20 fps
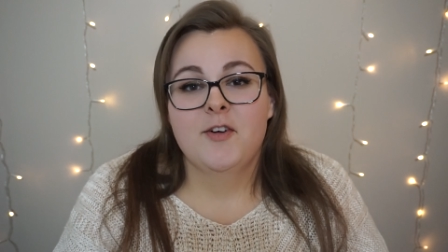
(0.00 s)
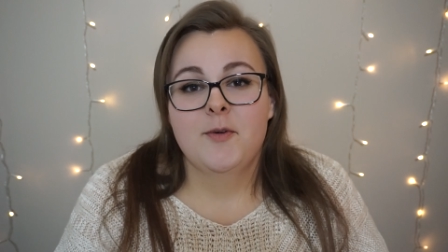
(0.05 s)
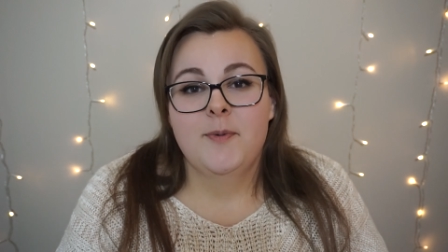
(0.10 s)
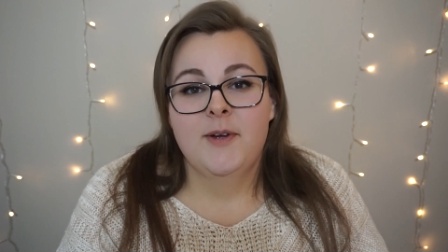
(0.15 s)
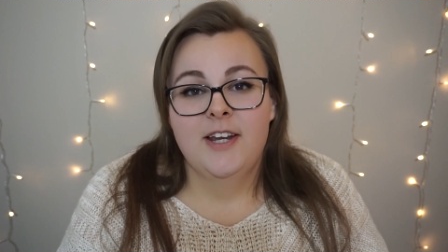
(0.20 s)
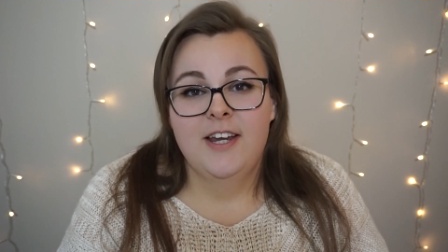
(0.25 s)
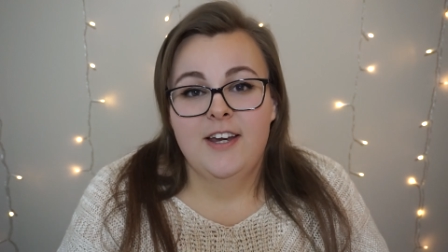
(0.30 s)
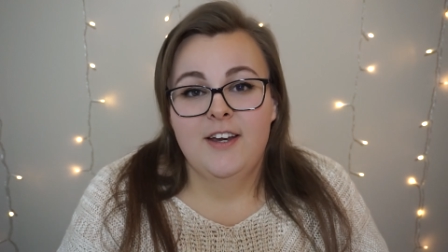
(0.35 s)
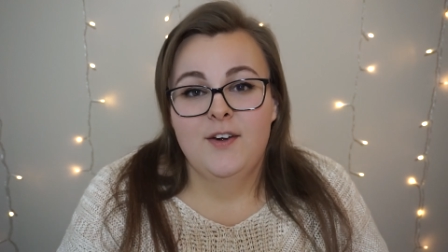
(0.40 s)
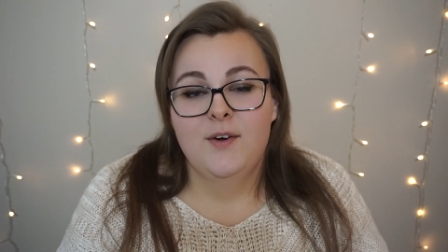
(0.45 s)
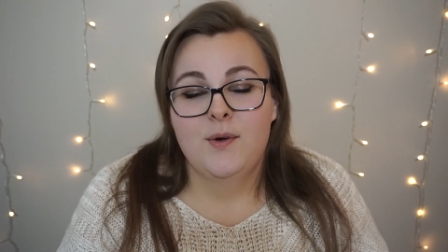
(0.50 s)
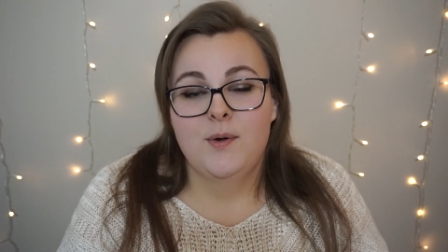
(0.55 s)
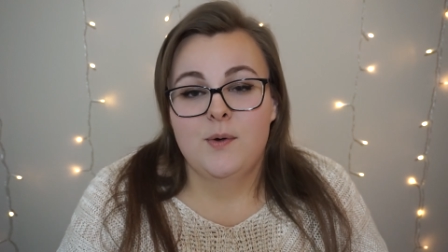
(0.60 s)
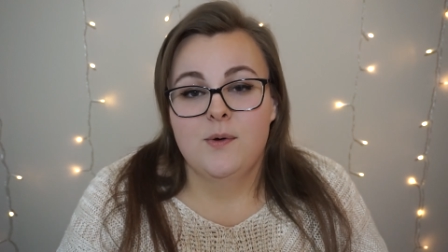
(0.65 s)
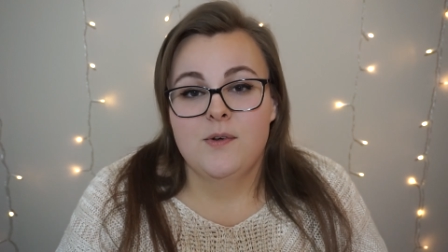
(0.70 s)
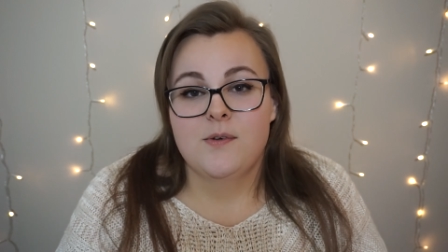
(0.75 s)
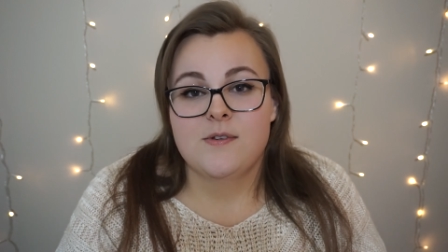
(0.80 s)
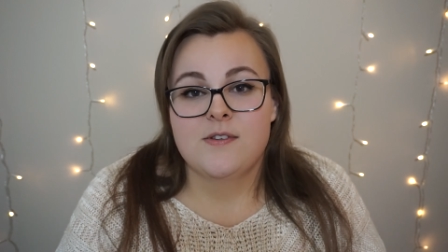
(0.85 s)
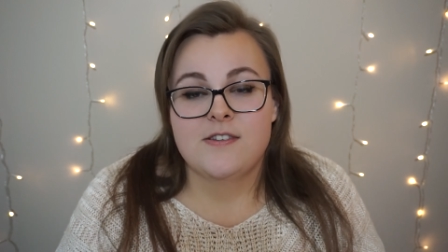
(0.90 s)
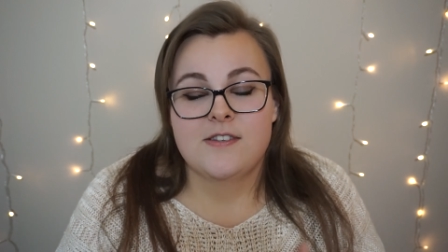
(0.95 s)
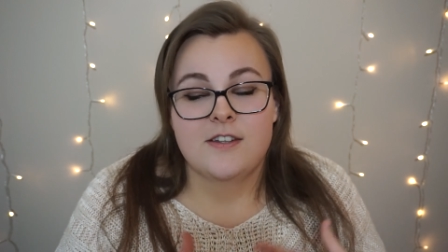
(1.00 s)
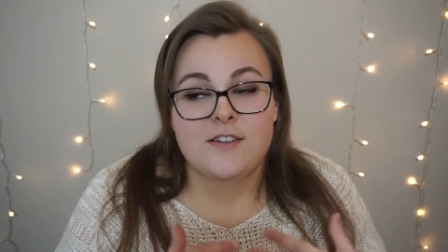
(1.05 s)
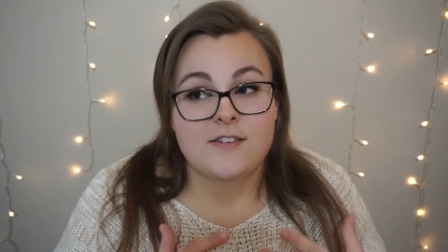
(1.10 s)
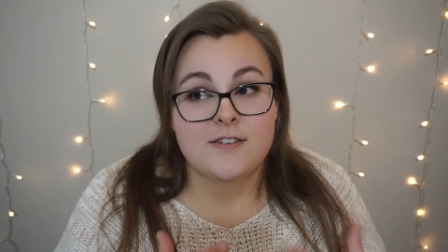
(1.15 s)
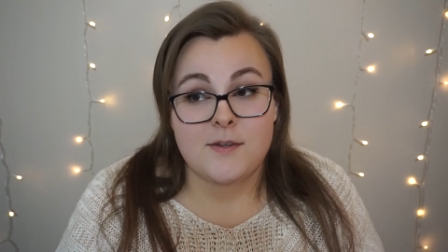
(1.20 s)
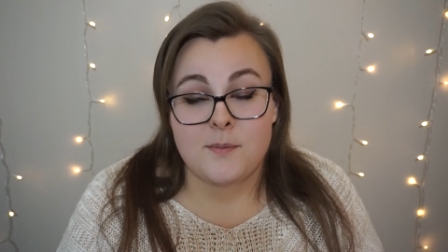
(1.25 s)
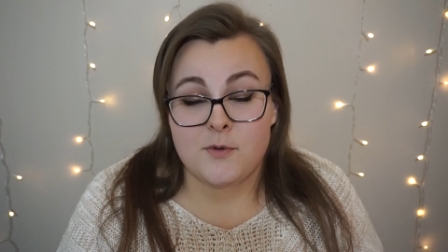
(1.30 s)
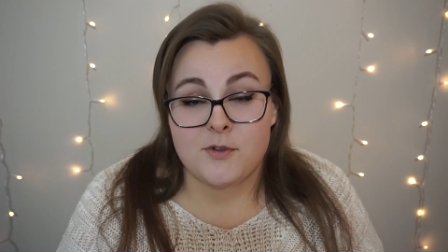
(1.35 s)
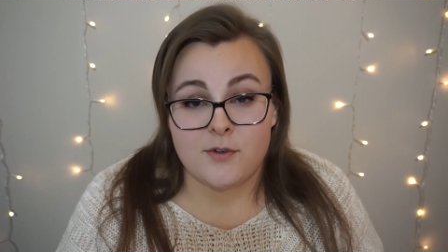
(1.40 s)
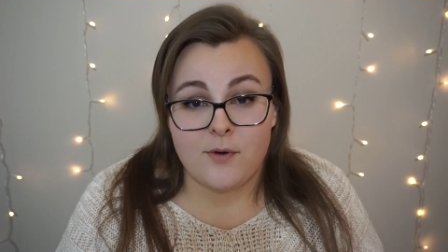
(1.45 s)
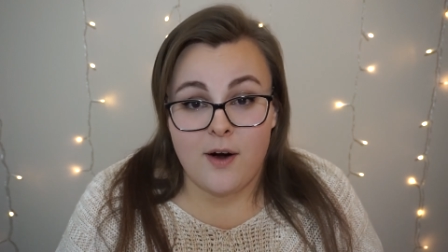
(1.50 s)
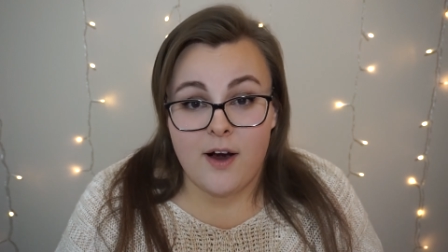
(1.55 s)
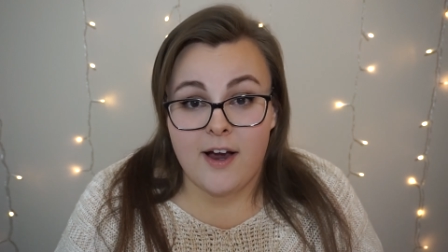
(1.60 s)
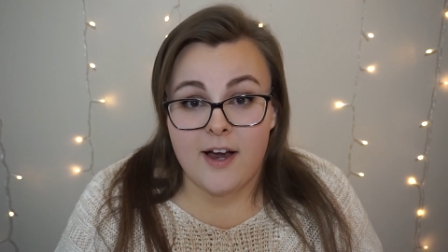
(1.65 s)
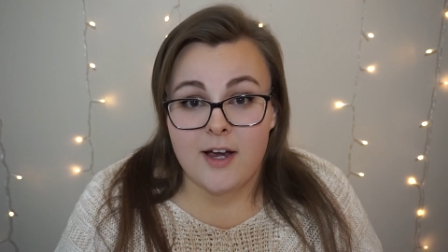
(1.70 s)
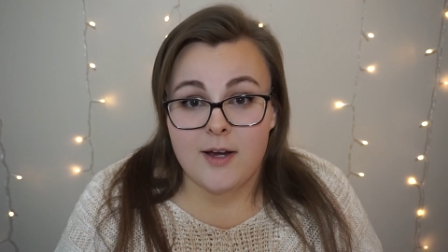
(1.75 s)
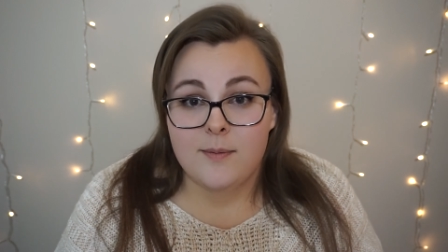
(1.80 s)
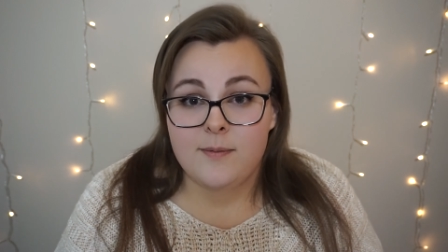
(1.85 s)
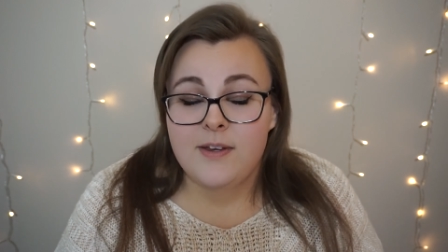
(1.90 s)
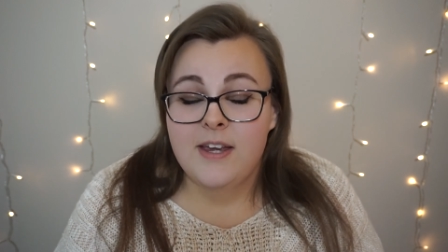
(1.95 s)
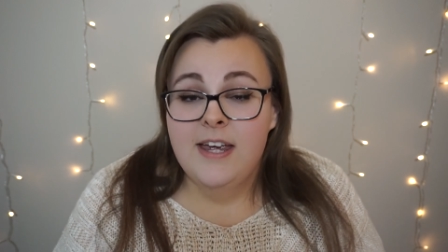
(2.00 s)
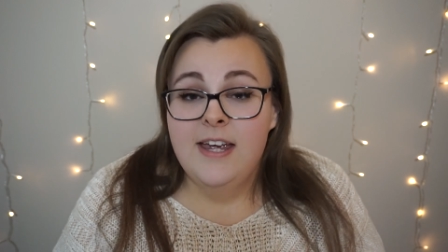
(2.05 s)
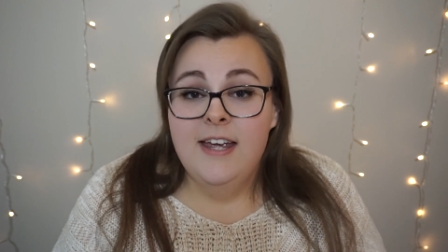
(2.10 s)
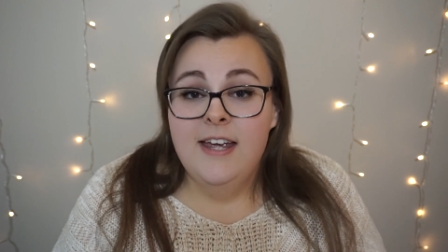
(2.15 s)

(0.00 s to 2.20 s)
Everybody who's subscribed